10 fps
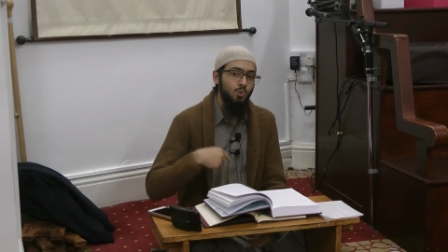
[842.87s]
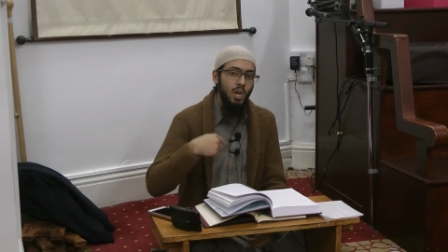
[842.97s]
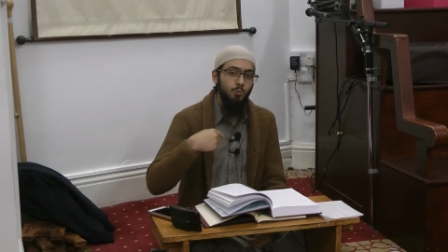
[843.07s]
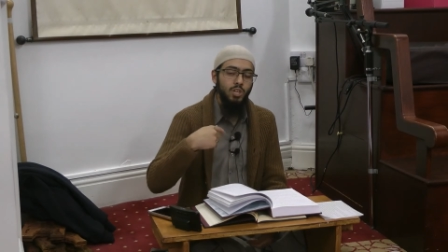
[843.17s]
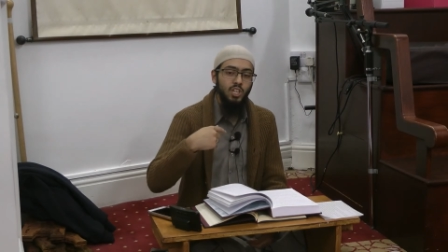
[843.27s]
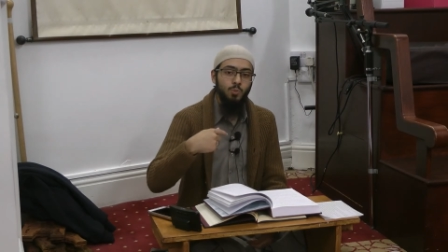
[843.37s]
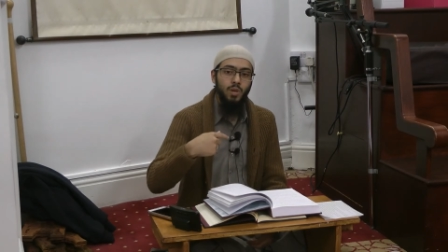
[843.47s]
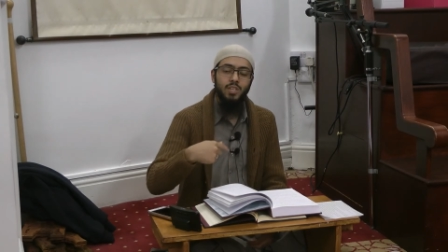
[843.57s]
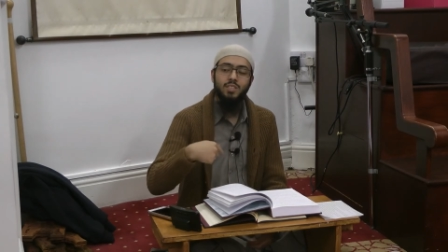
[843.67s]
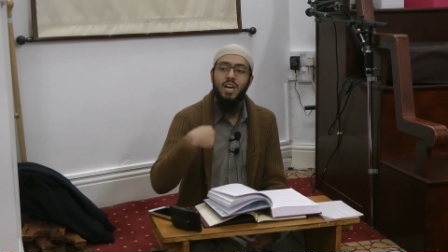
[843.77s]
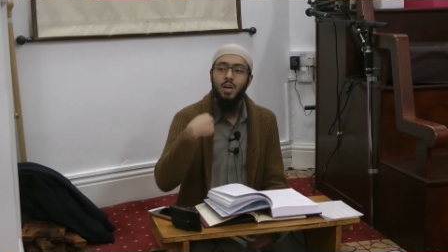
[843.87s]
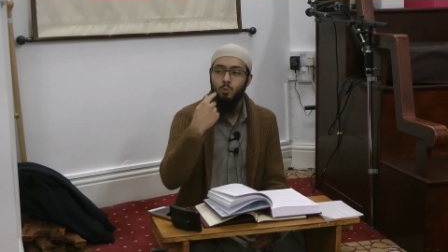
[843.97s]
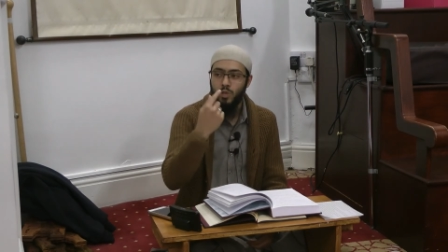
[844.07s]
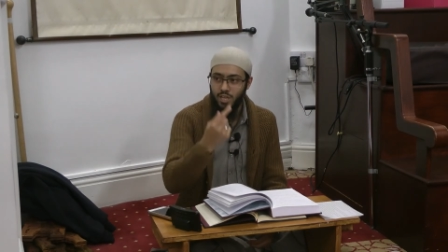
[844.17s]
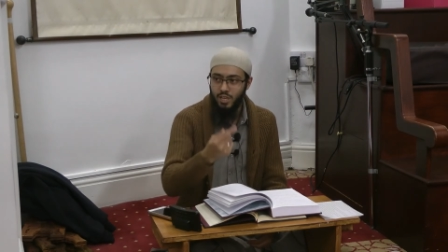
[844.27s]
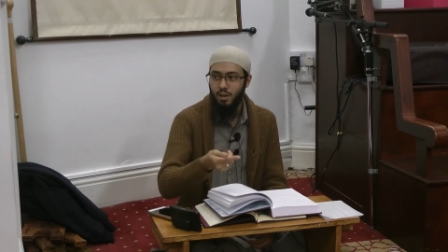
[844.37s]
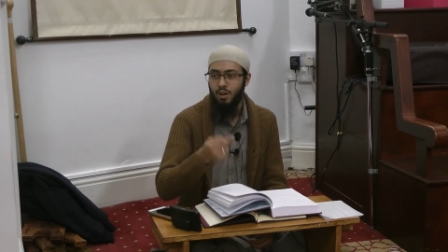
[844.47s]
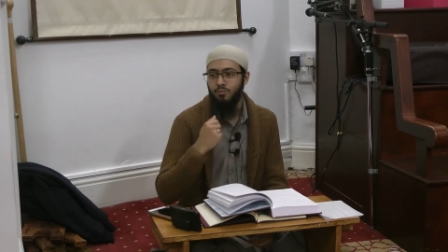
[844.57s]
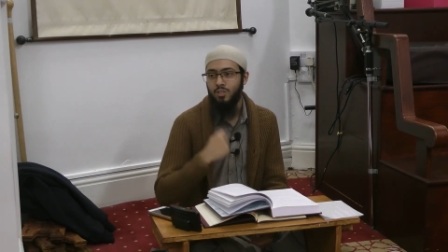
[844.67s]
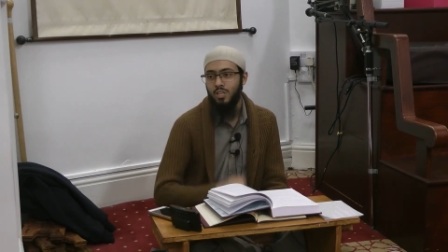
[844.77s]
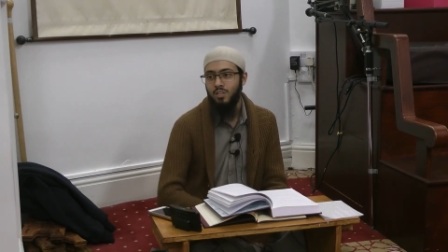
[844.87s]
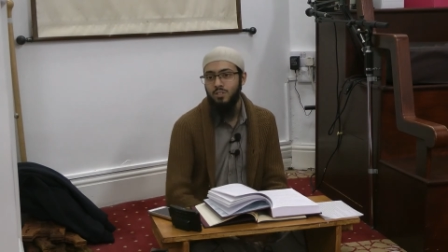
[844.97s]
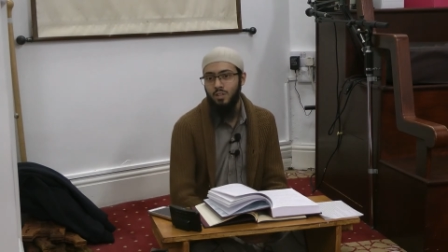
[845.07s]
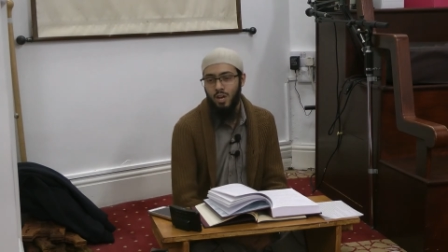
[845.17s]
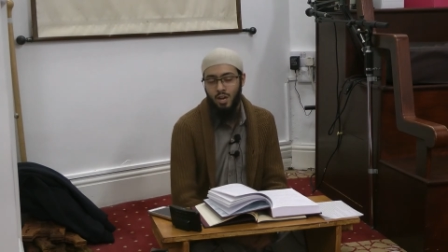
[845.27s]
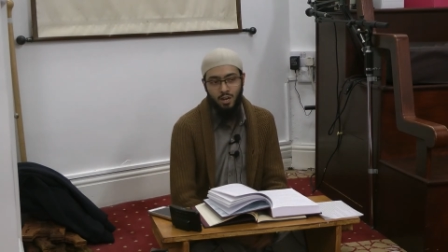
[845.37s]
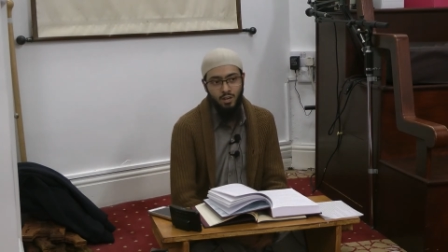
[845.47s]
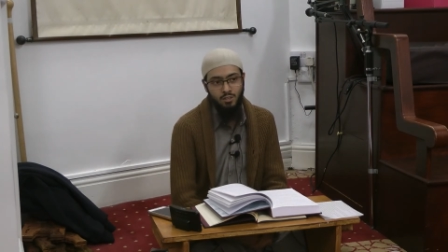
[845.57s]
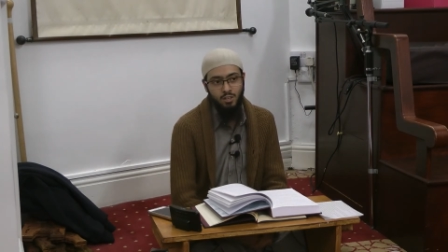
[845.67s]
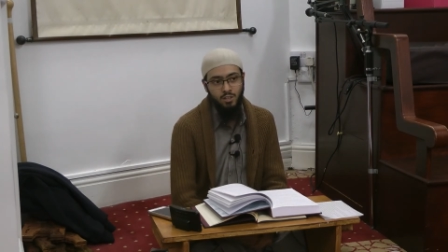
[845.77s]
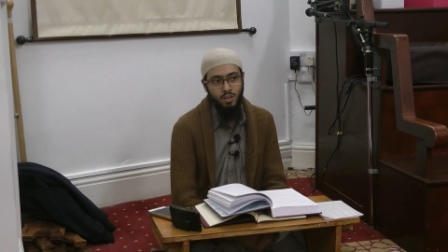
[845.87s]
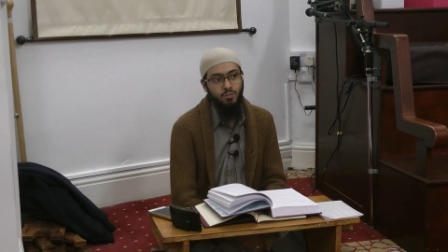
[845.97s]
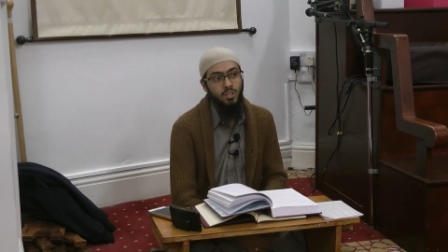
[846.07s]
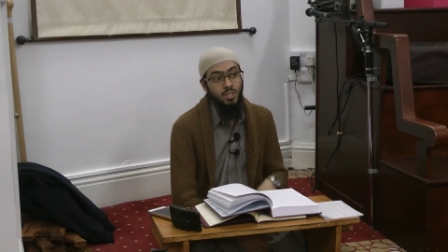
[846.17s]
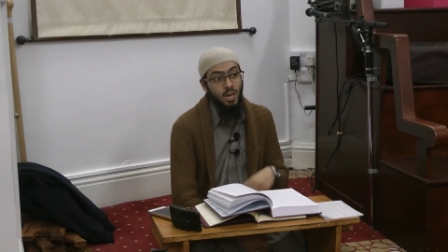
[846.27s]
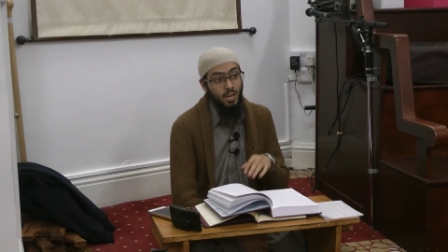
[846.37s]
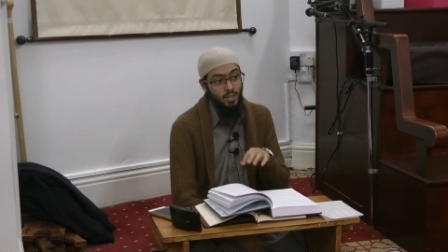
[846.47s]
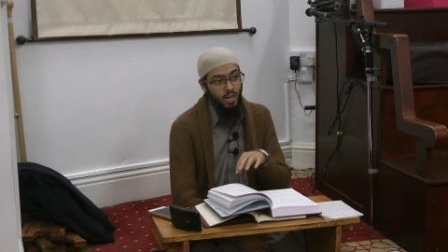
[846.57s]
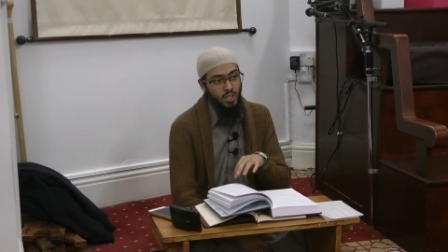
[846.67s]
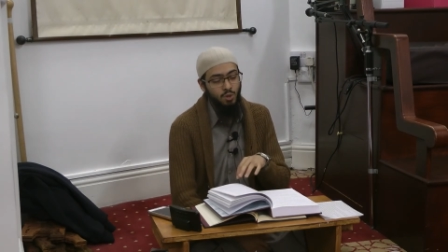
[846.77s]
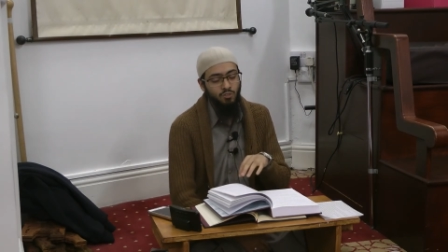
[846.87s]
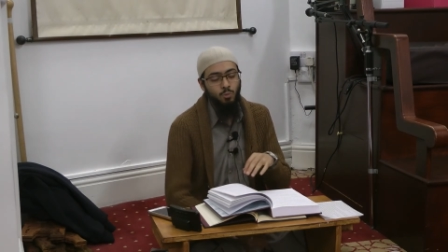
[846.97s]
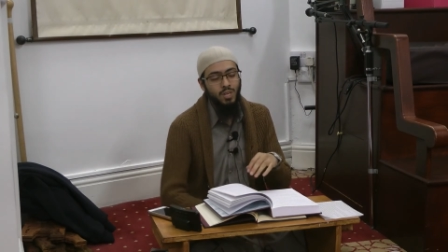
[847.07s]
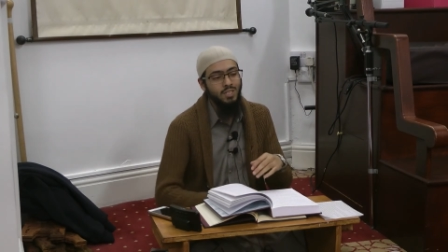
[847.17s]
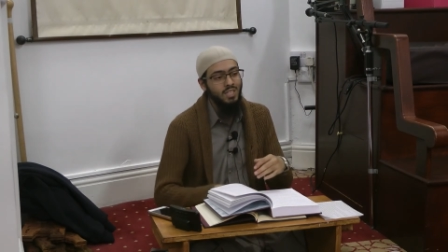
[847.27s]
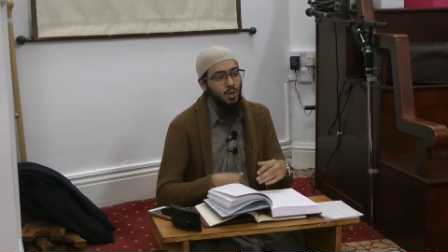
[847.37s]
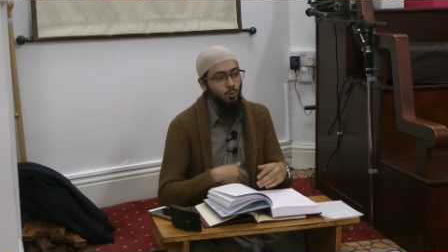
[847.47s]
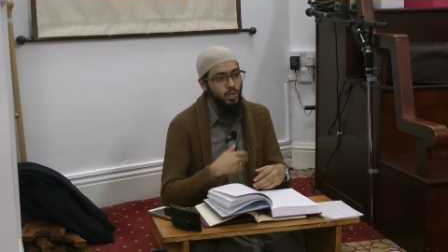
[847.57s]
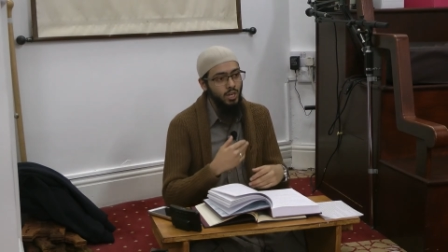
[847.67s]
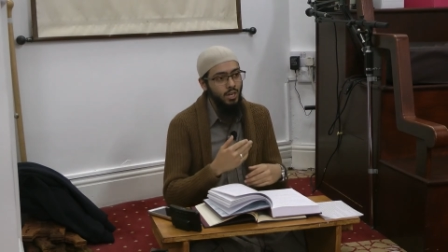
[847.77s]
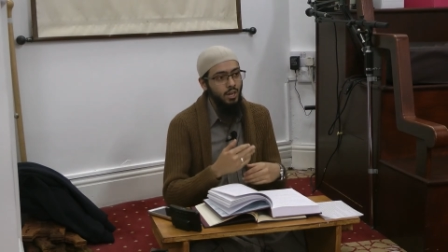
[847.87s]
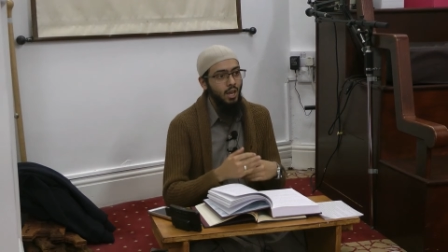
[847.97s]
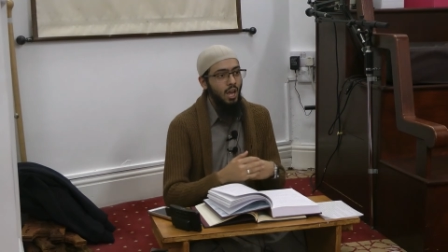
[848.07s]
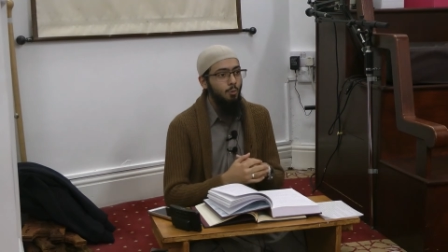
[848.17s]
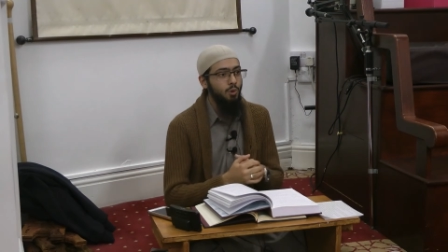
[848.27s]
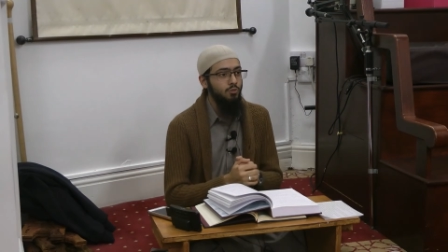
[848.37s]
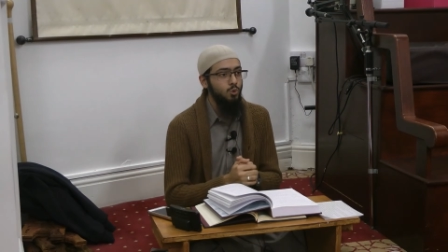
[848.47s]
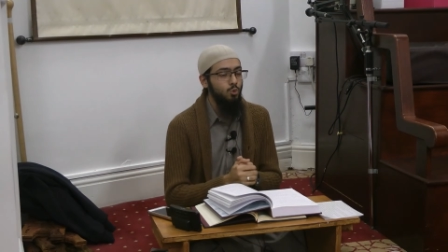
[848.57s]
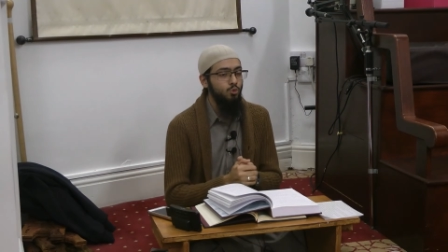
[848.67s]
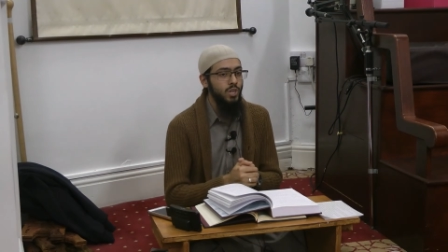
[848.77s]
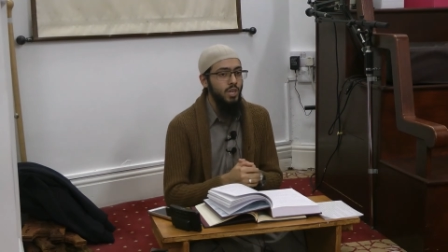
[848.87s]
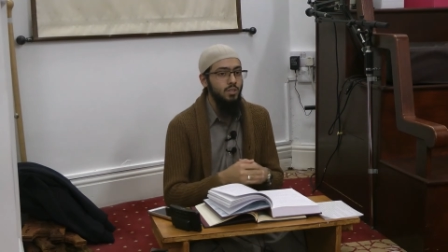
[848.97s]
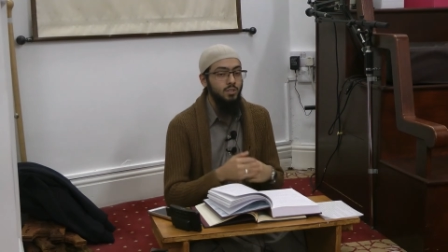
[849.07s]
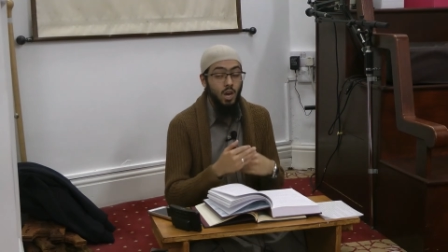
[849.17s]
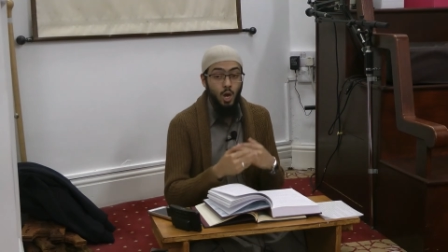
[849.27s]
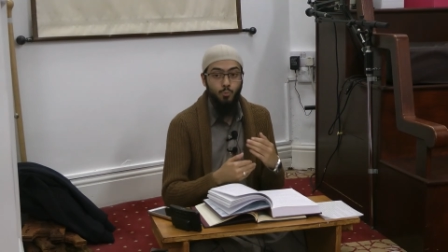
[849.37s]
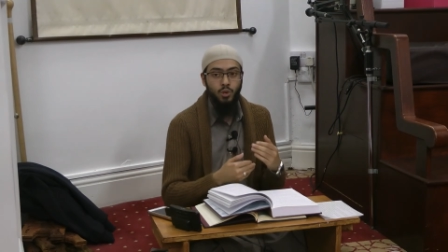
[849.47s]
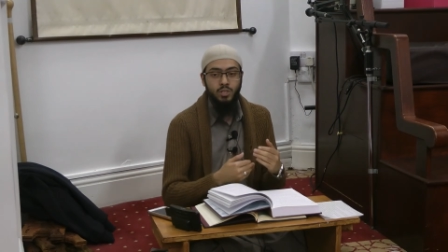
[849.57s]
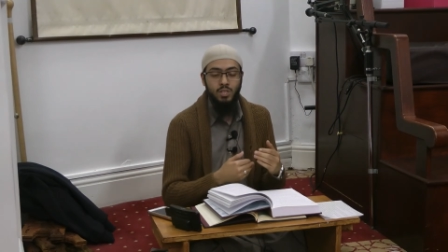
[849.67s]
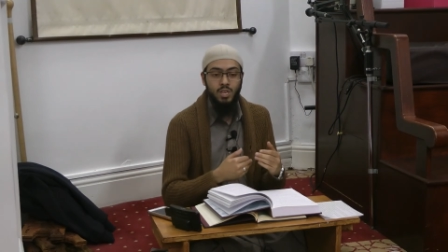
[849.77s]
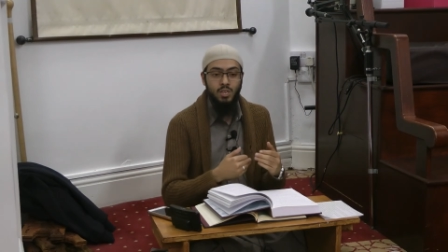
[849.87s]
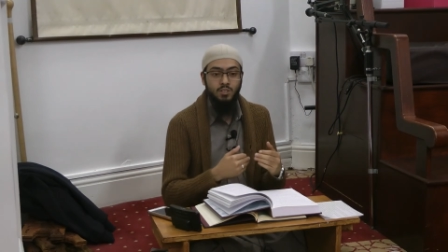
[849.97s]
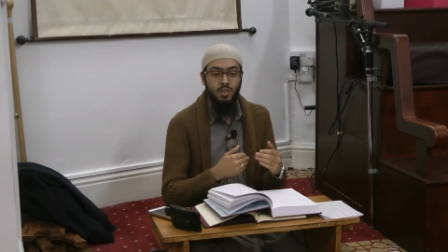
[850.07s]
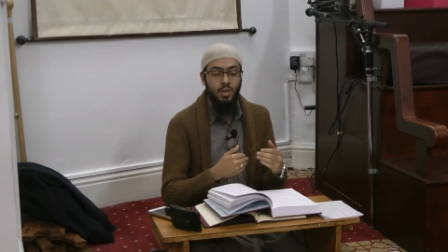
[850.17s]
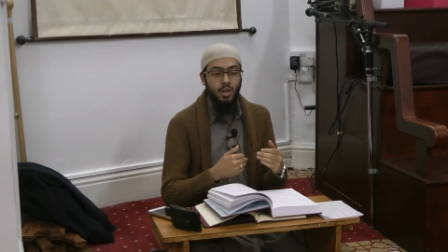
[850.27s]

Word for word: why we need to make ta'wil of these ahadith of these ayat we have to make ta'wil and we have to reinterpret these